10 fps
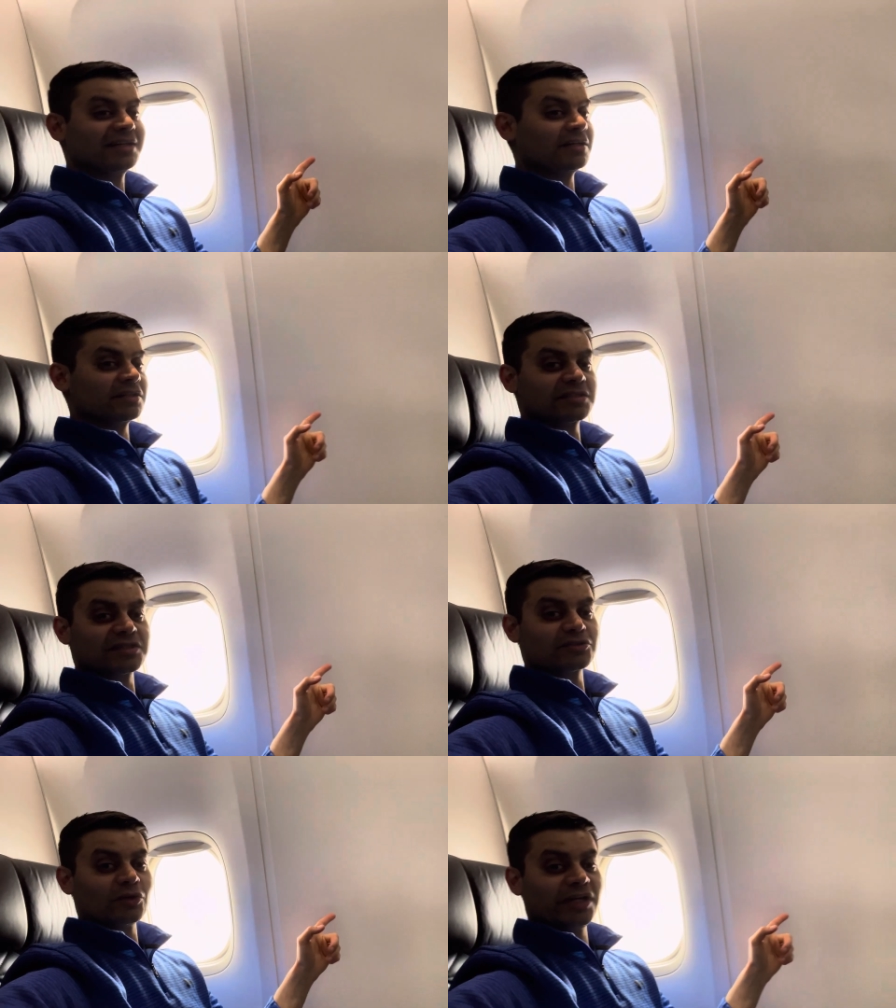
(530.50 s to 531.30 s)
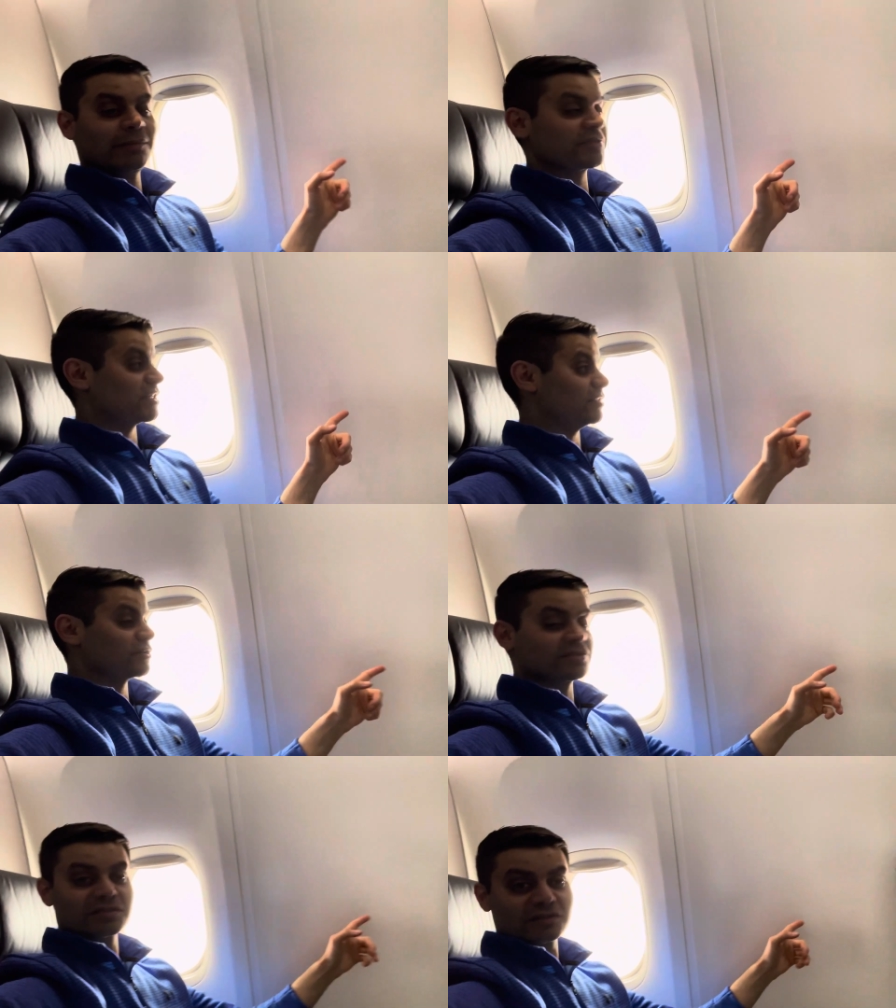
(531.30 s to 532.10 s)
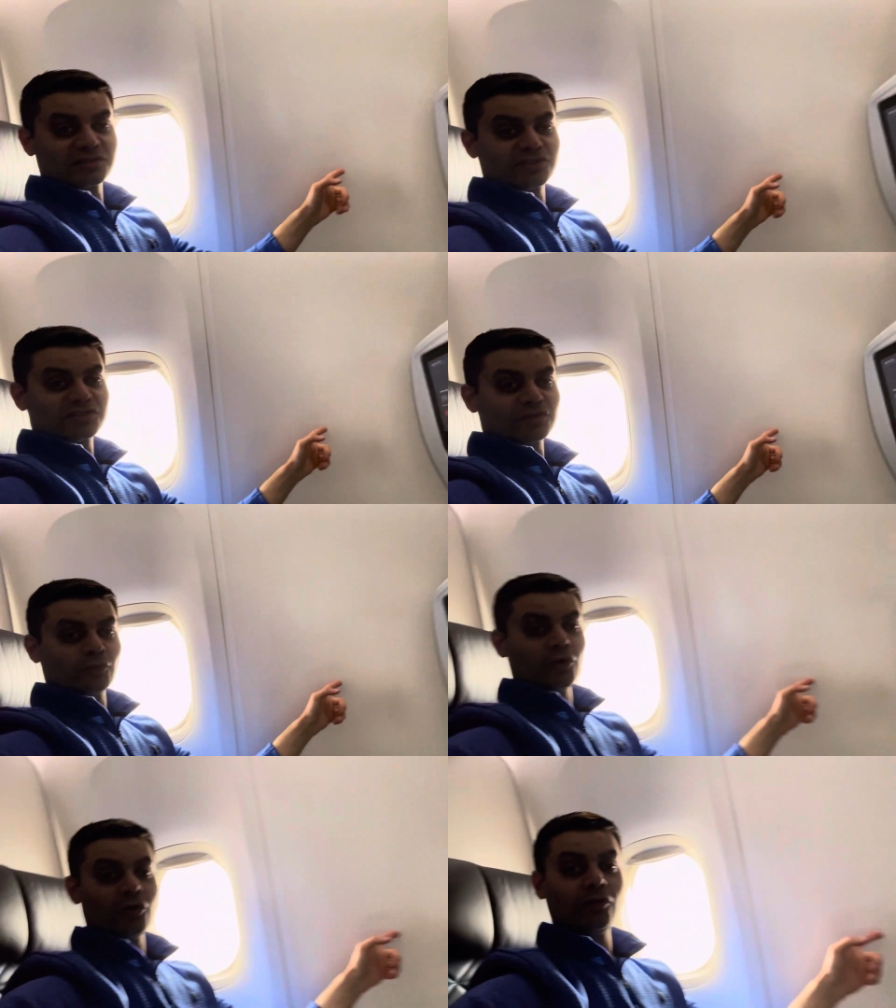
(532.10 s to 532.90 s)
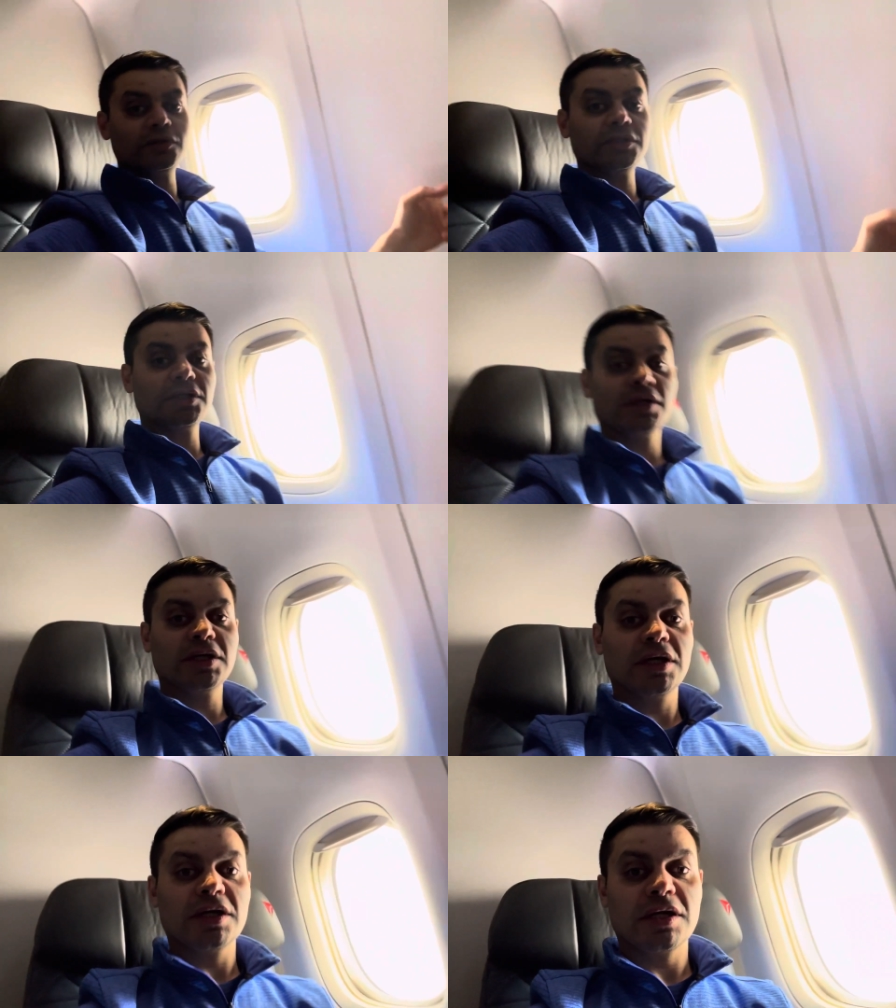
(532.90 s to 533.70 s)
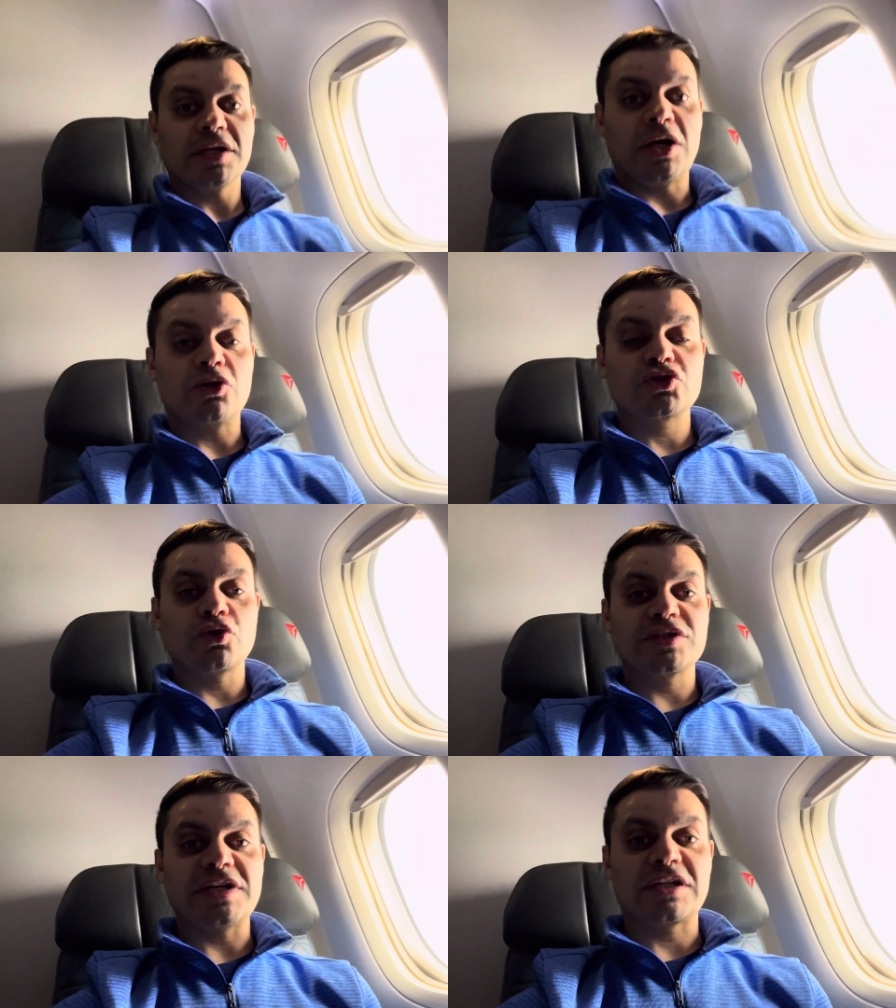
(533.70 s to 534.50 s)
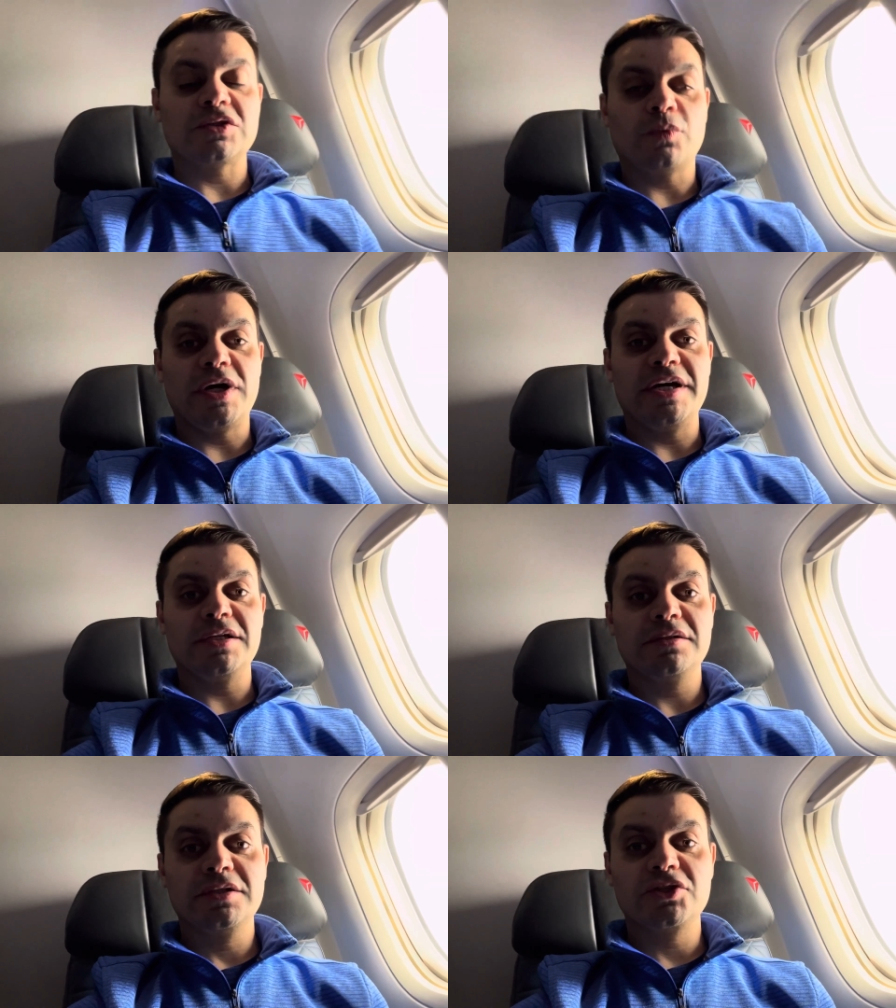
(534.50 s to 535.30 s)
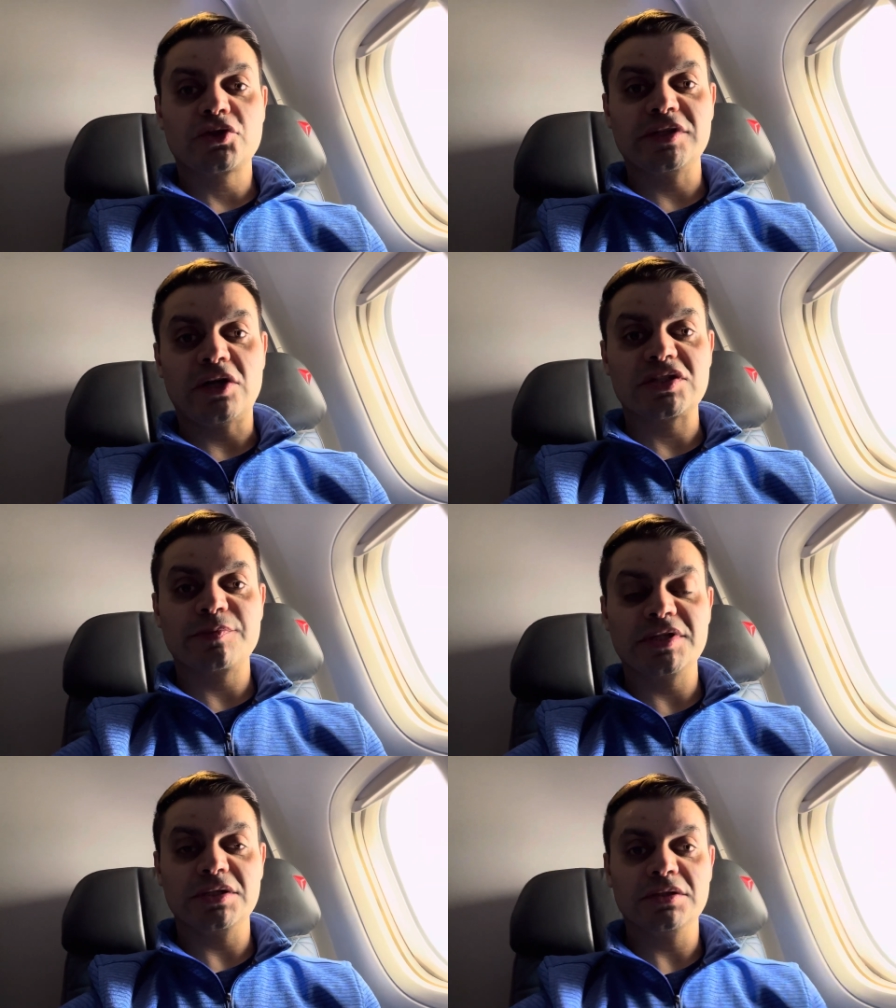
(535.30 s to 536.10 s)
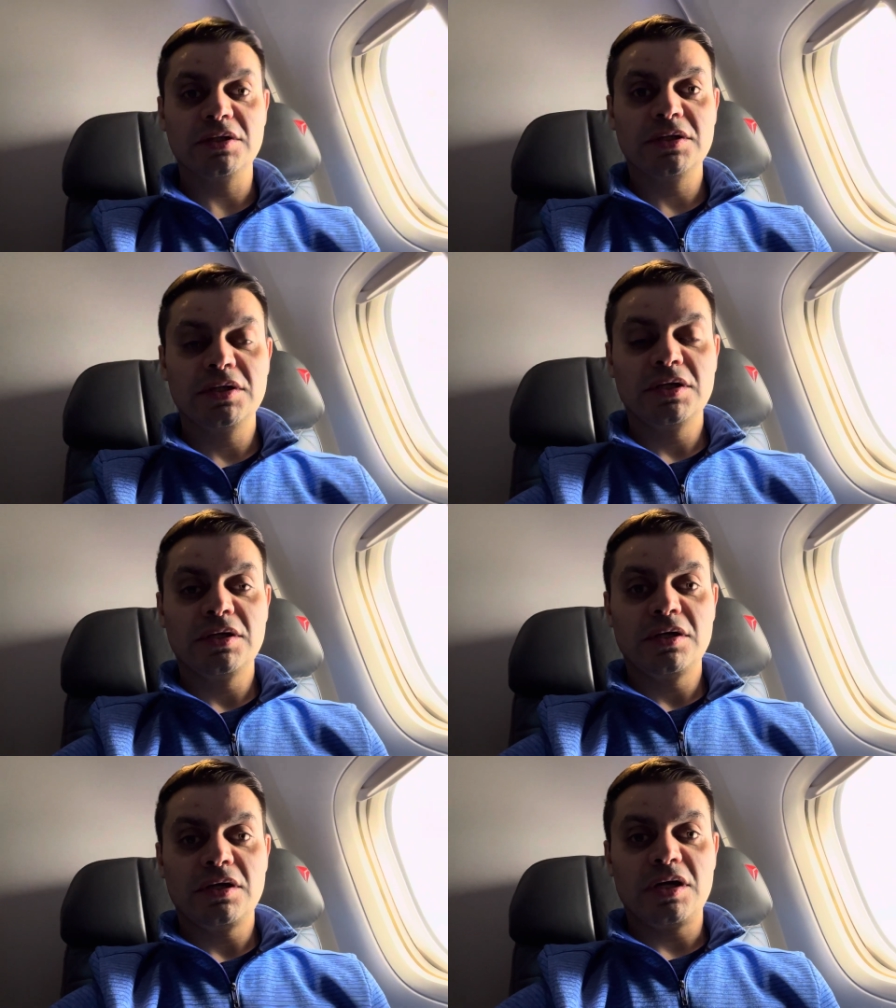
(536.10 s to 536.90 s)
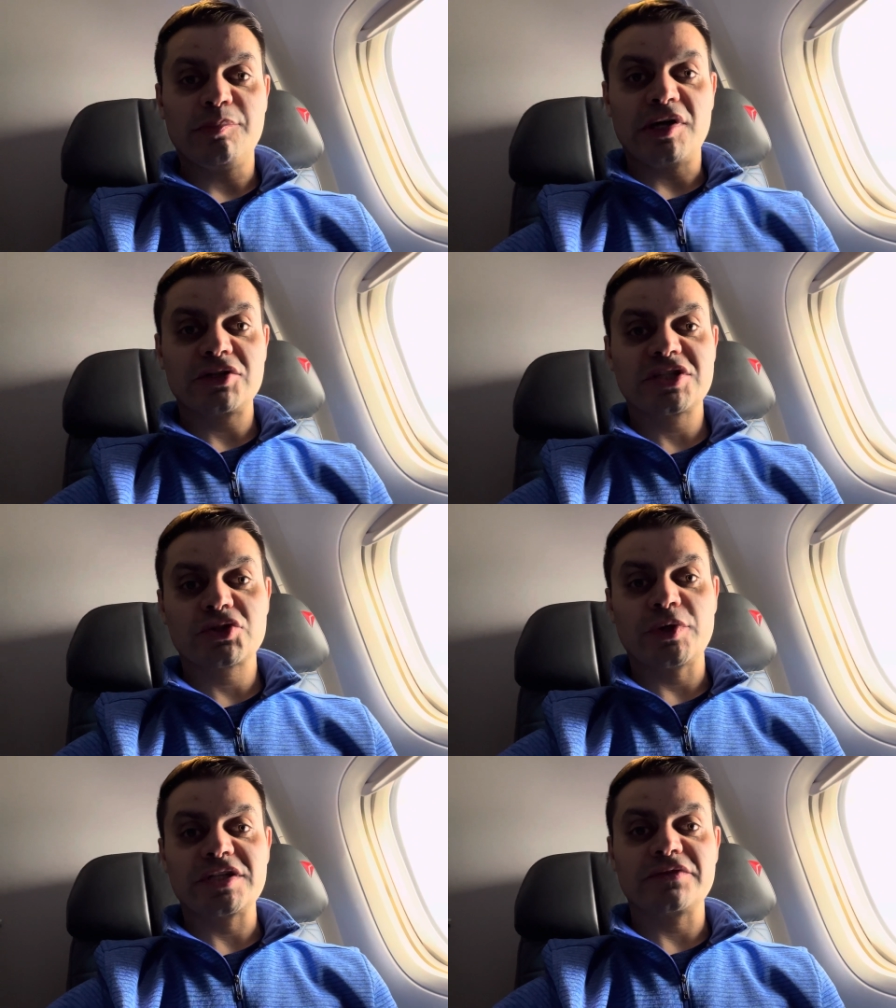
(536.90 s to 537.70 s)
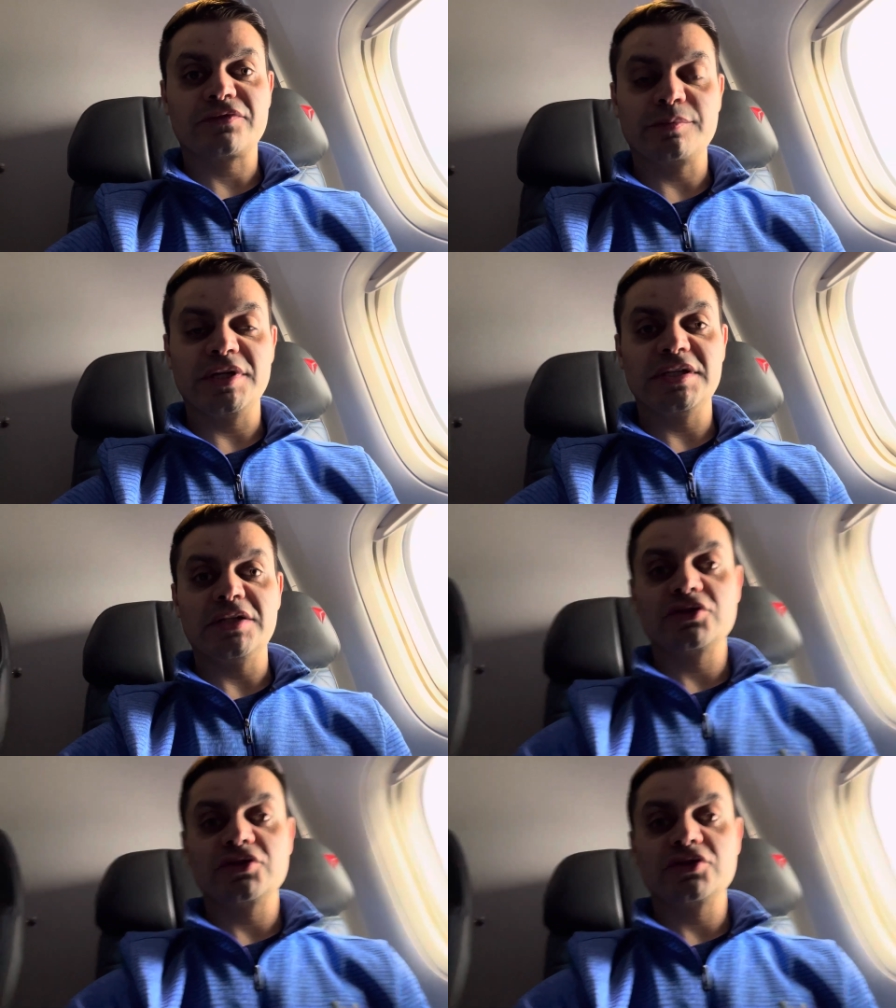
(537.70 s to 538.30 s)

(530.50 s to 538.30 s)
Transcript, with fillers: this is all empty. There's just a wall. Here, I'll show exactly why it turned out to be a better situation for me than